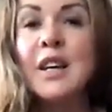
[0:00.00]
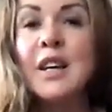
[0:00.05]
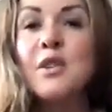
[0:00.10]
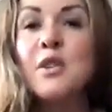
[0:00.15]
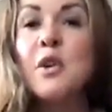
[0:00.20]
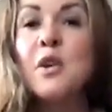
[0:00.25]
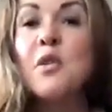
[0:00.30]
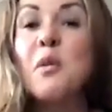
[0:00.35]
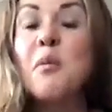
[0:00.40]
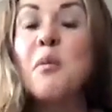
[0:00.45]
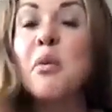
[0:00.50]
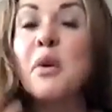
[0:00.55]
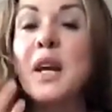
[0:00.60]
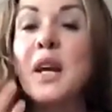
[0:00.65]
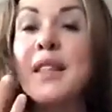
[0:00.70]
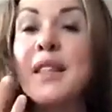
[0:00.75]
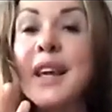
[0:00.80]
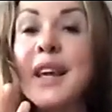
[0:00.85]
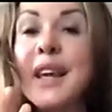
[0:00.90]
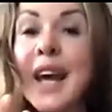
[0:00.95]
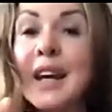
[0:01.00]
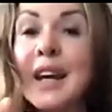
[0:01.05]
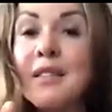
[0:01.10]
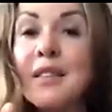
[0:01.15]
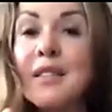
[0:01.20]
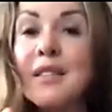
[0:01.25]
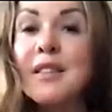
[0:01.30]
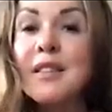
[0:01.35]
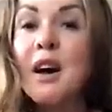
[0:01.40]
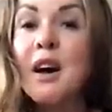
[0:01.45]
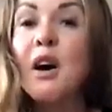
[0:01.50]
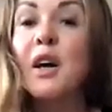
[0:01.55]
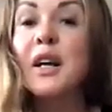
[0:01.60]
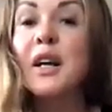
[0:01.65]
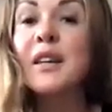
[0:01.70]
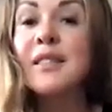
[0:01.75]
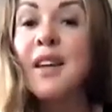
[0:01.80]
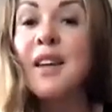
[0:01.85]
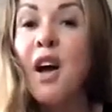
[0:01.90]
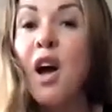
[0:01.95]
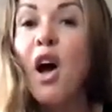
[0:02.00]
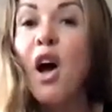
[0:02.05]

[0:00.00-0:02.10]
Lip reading: do the breathing exercise,